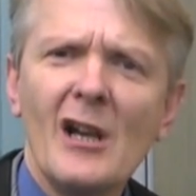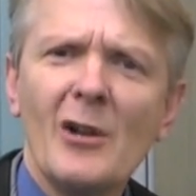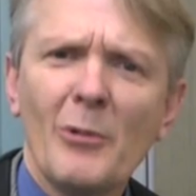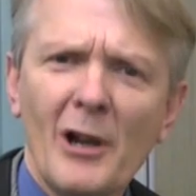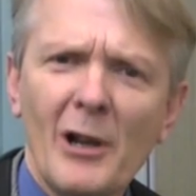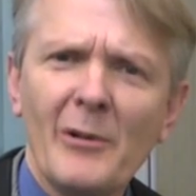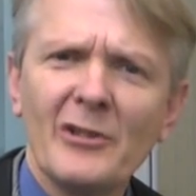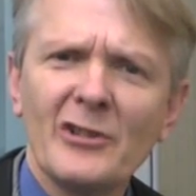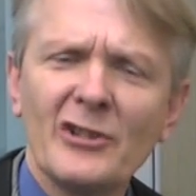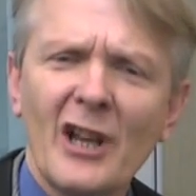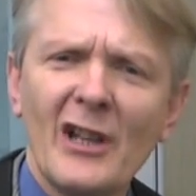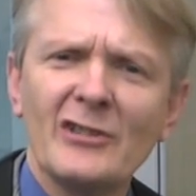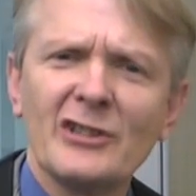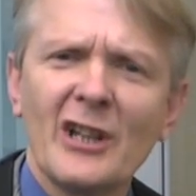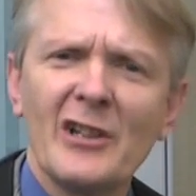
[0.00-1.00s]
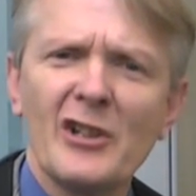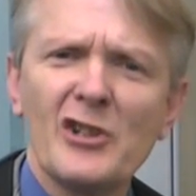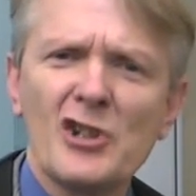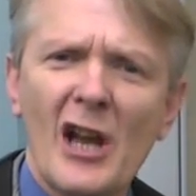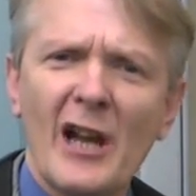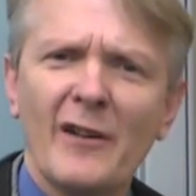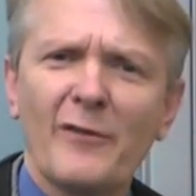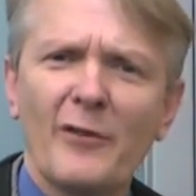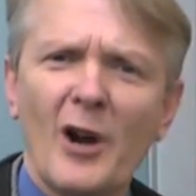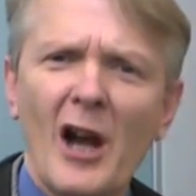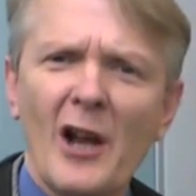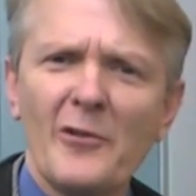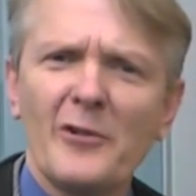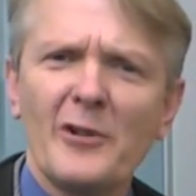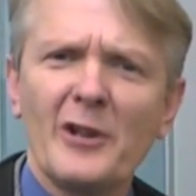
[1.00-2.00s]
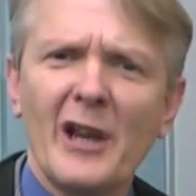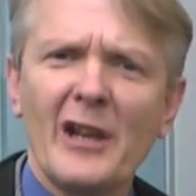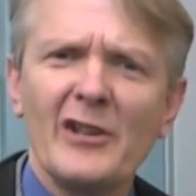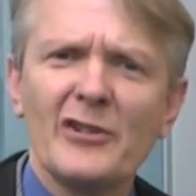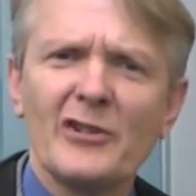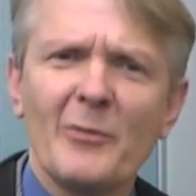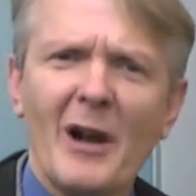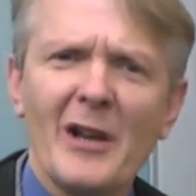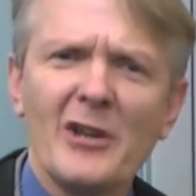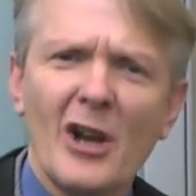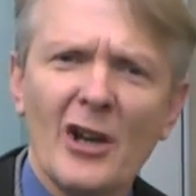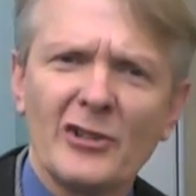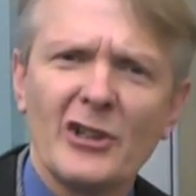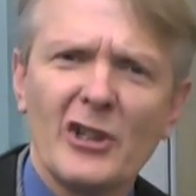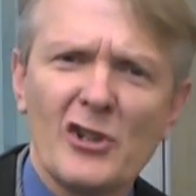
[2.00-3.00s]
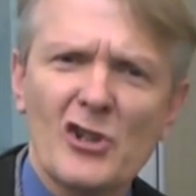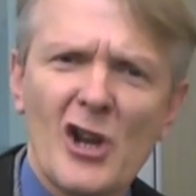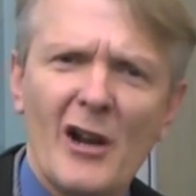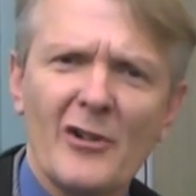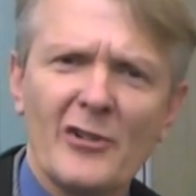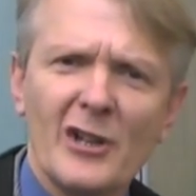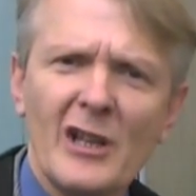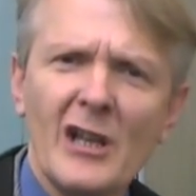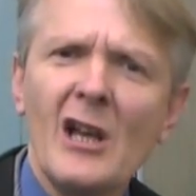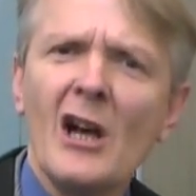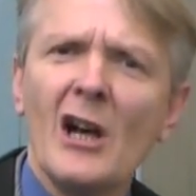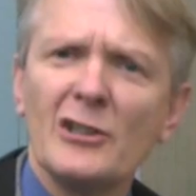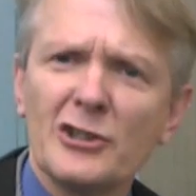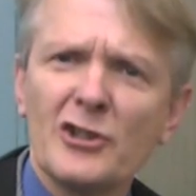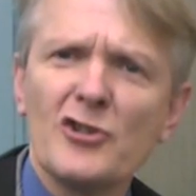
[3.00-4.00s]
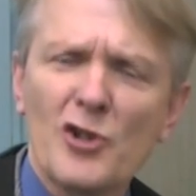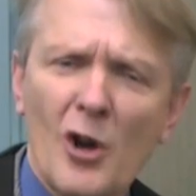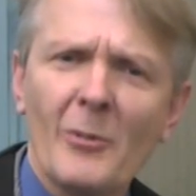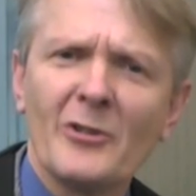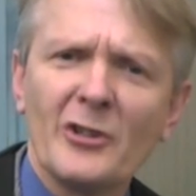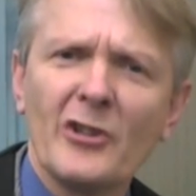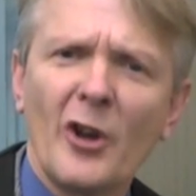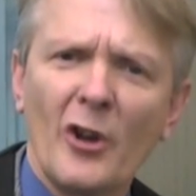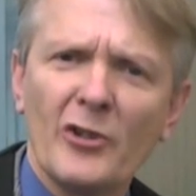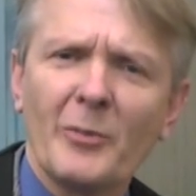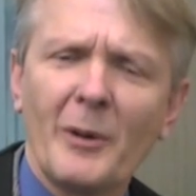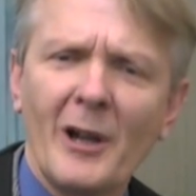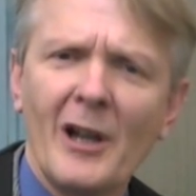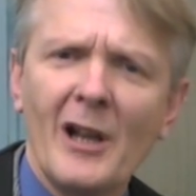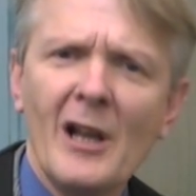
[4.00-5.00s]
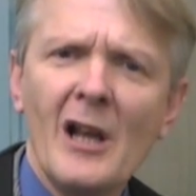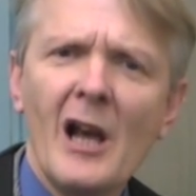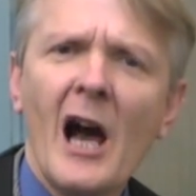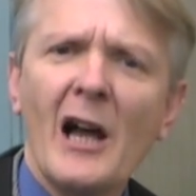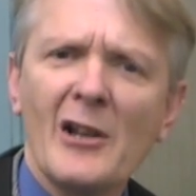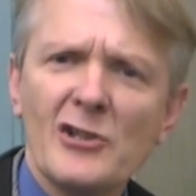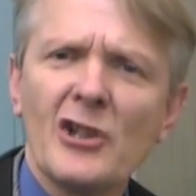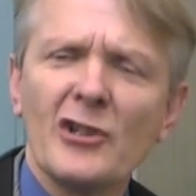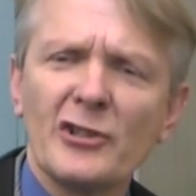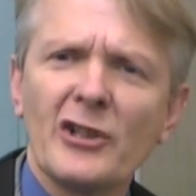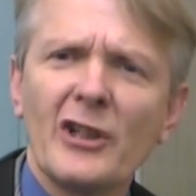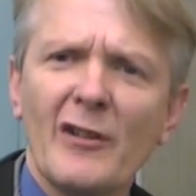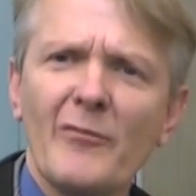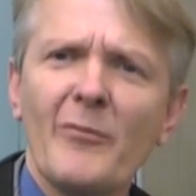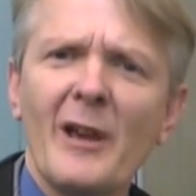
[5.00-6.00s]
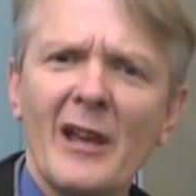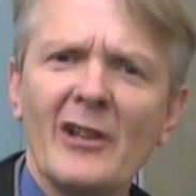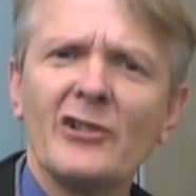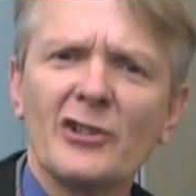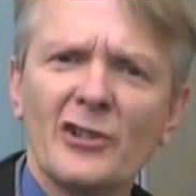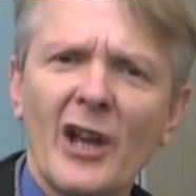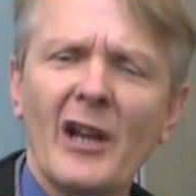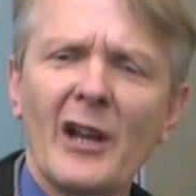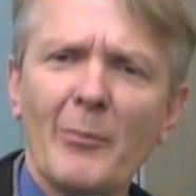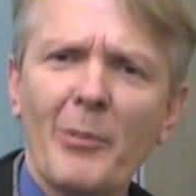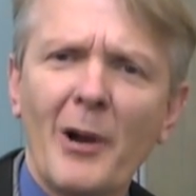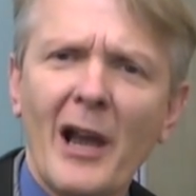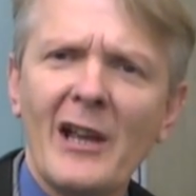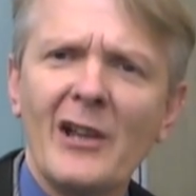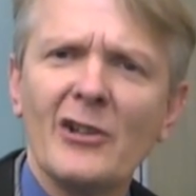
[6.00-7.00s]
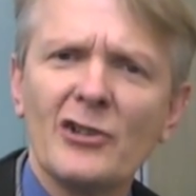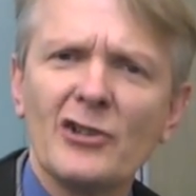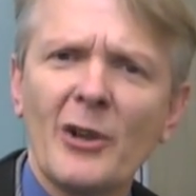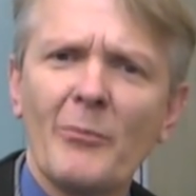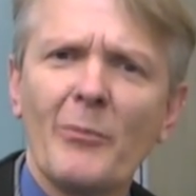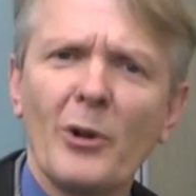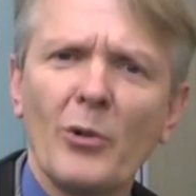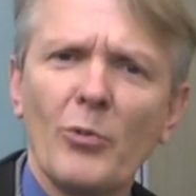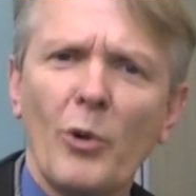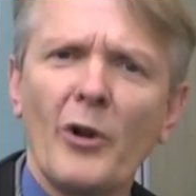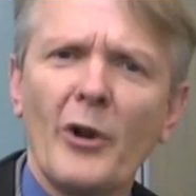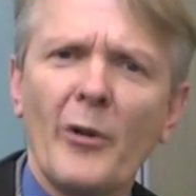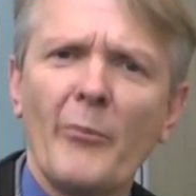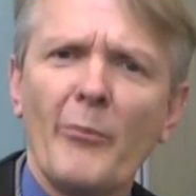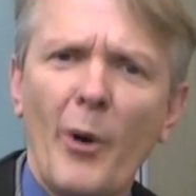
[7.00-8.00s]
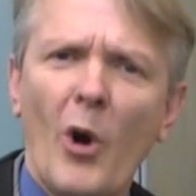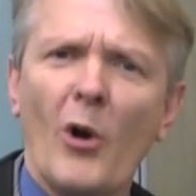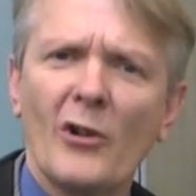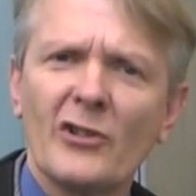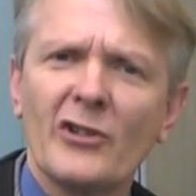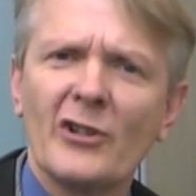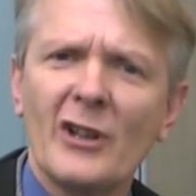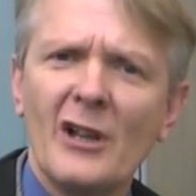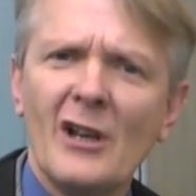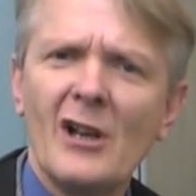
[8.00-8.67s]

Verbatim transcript: Will you instead send a cheque for a hundred guineas to my nursing charity at St Thomas's Hospital and just give me instead a plain, simple wooden box?